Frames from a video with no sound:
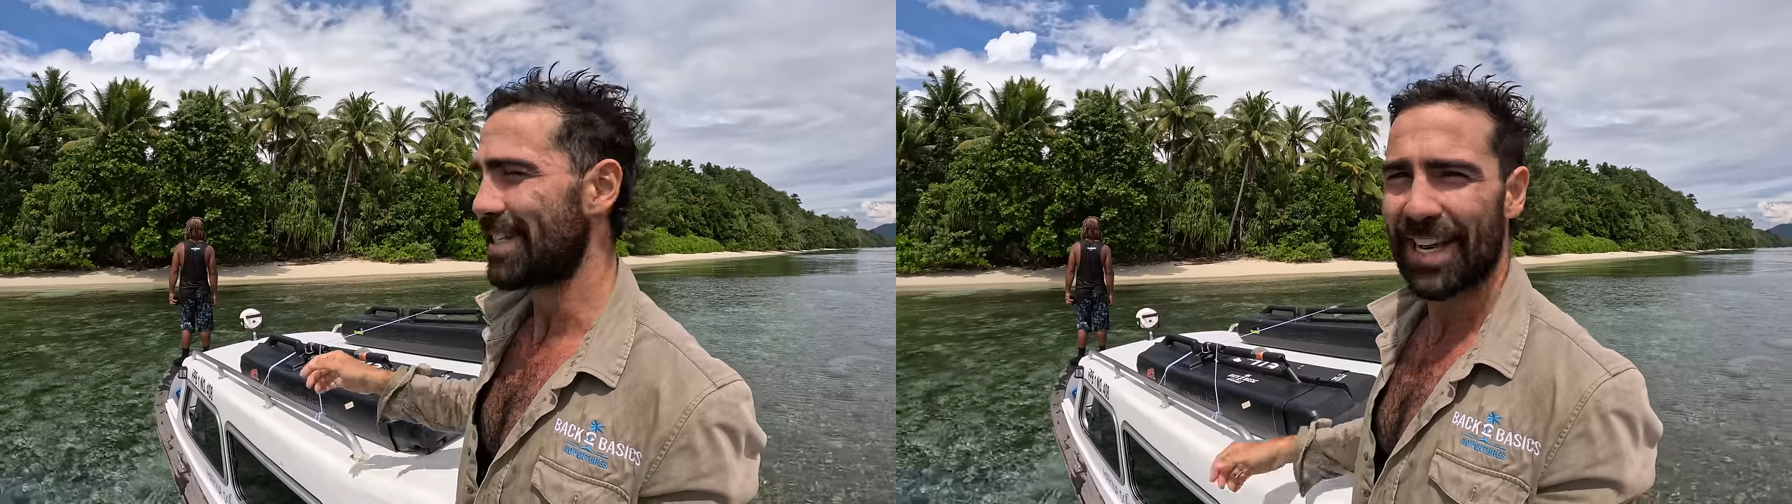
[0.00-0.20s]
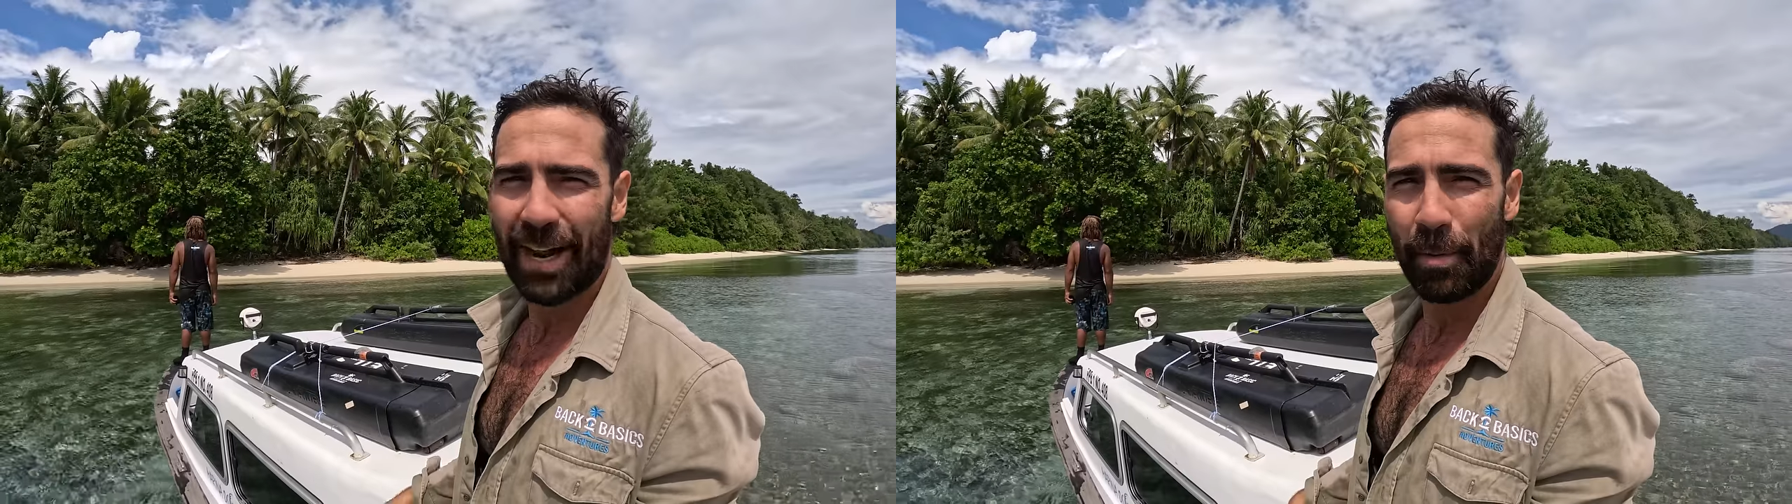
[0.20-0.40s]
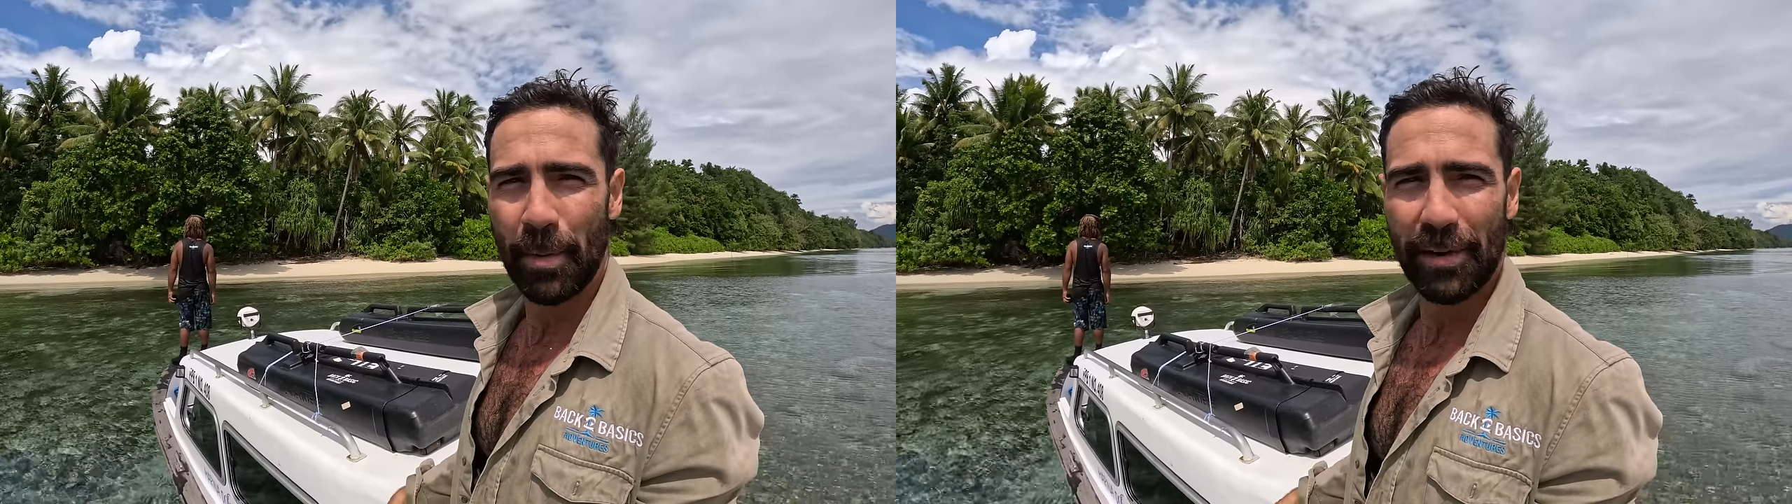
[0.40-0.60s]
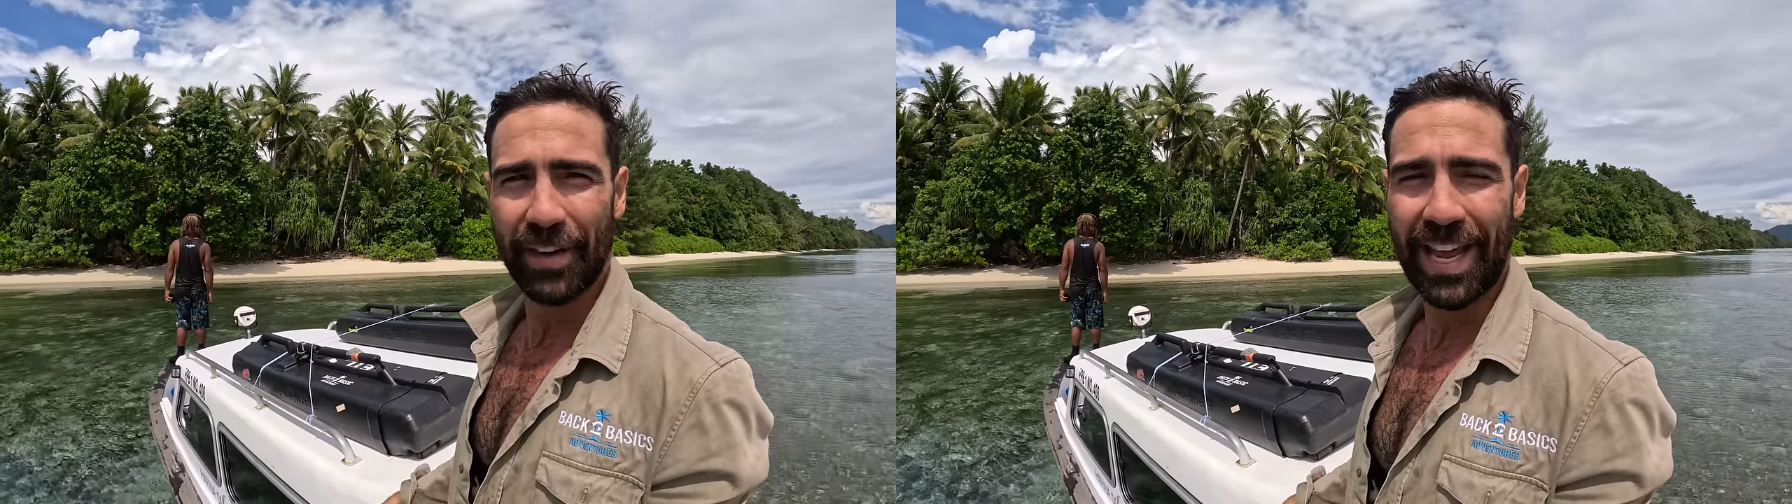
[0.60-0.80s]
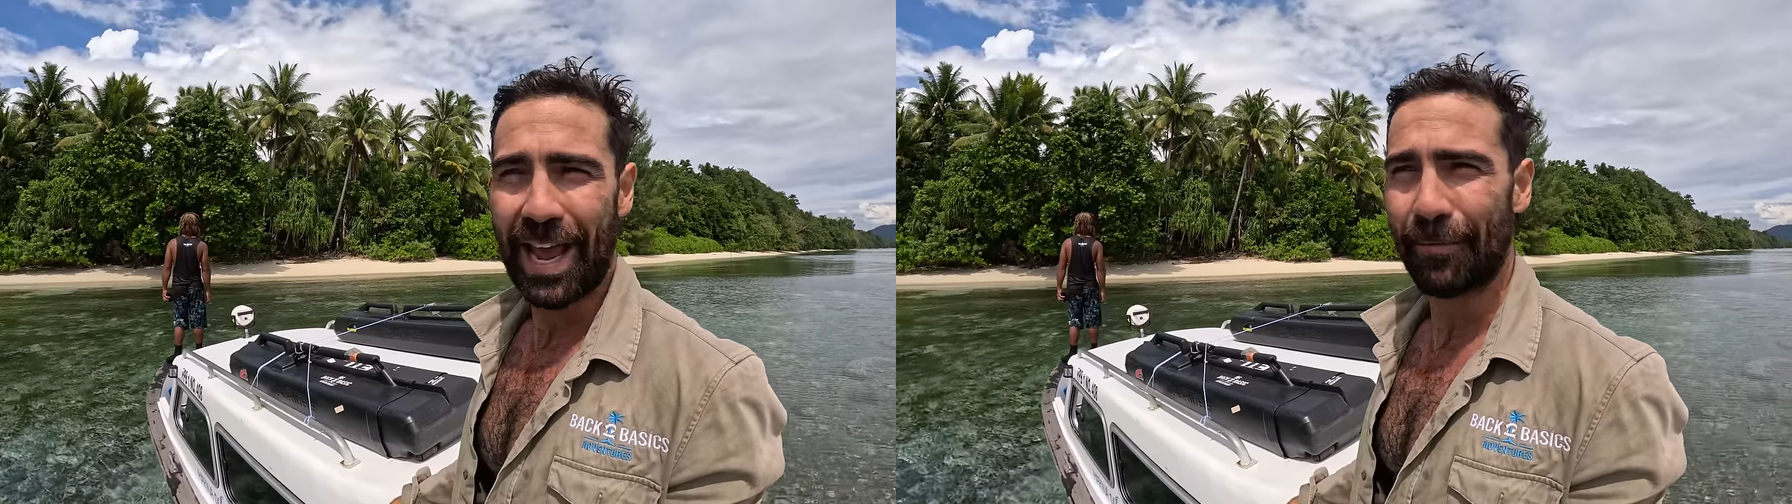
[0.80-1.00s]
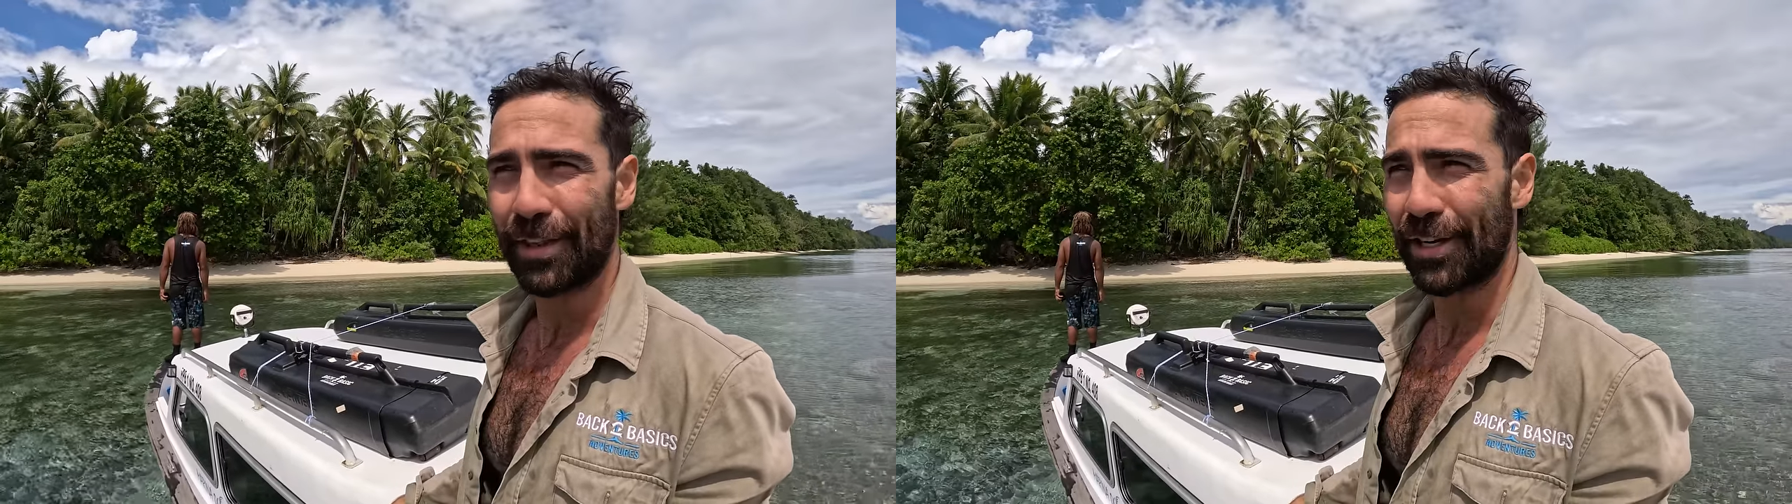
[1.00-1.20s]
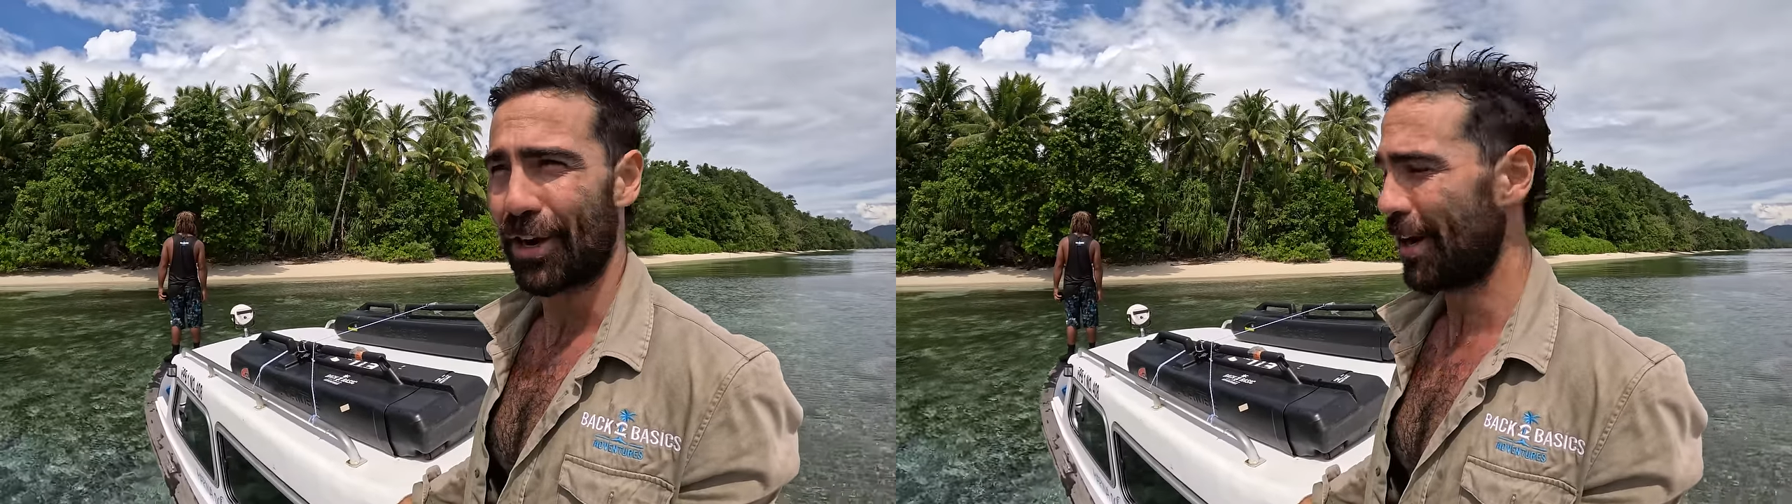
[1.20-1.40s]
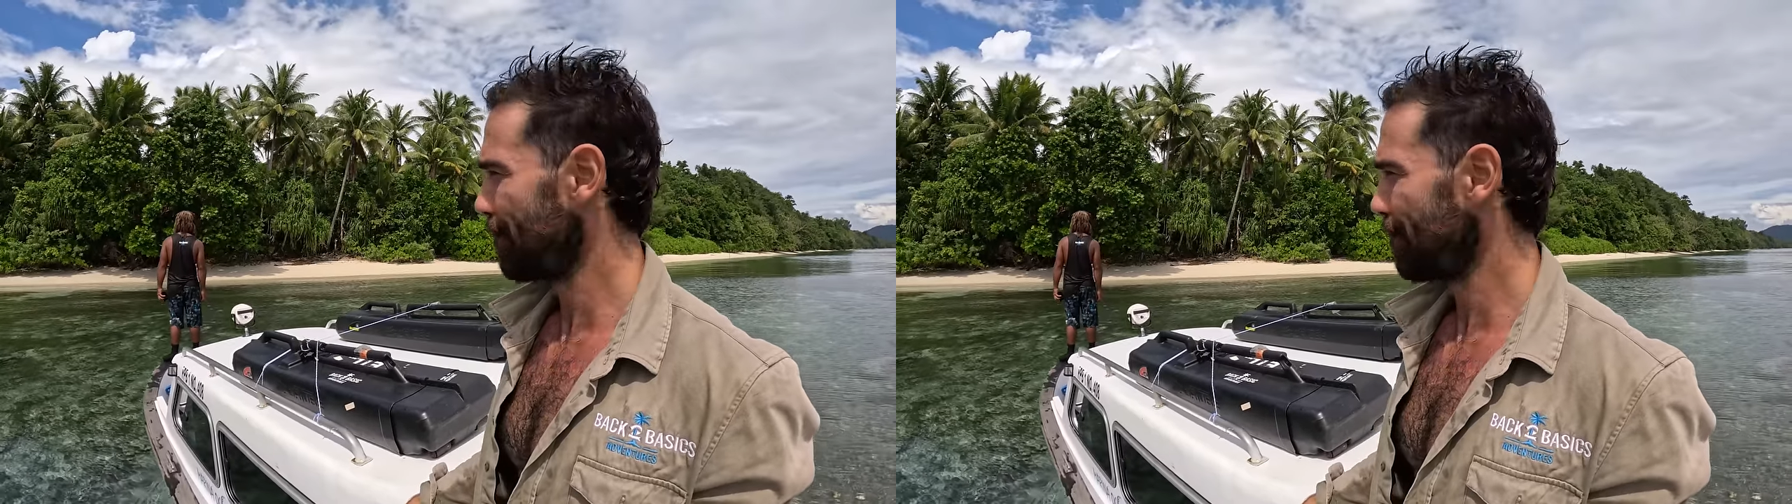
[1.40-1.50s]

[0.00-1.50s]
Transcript: set up a bit of a camp for the night.